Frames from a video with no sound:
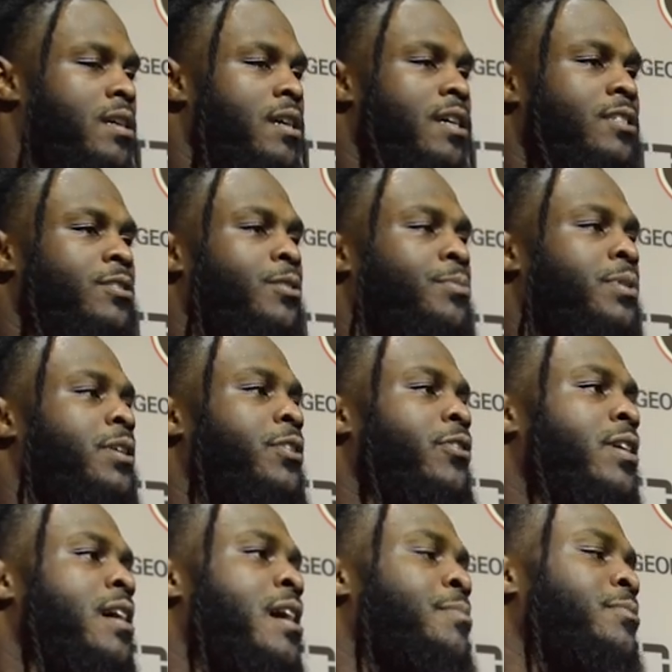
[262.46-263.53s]
it's going to be a
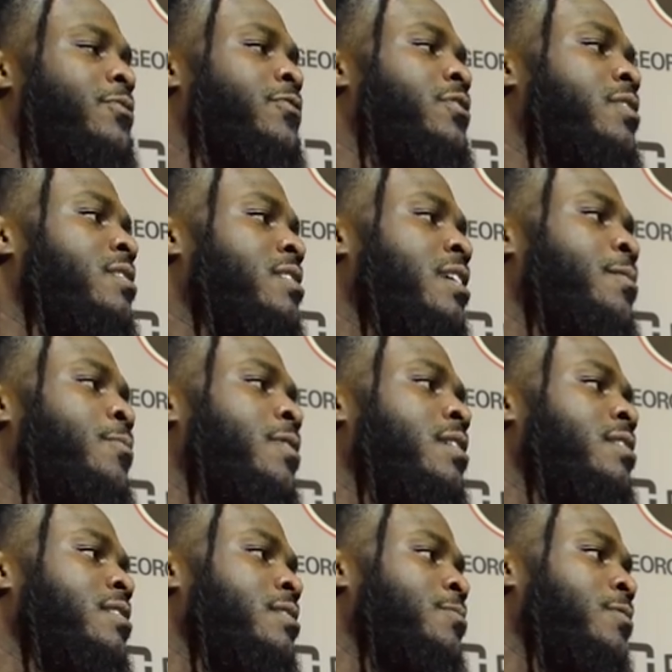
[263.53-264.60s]
great atmosphere the same way
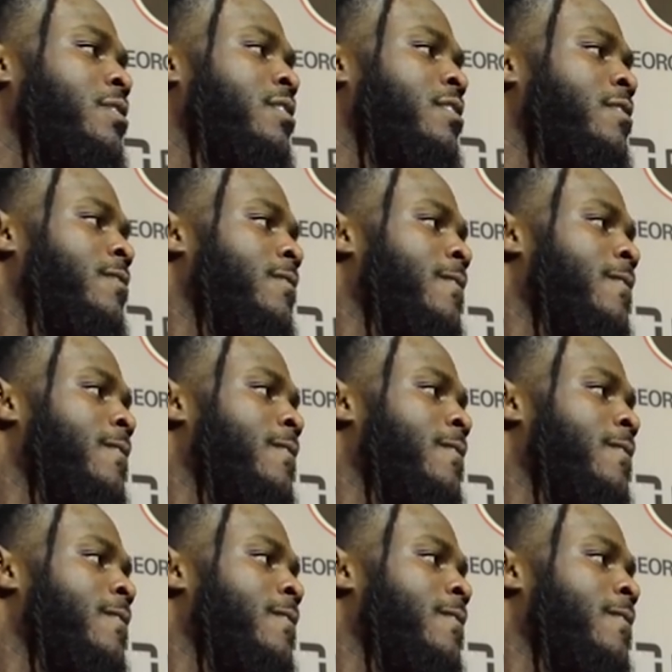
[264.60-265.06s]
this weekend.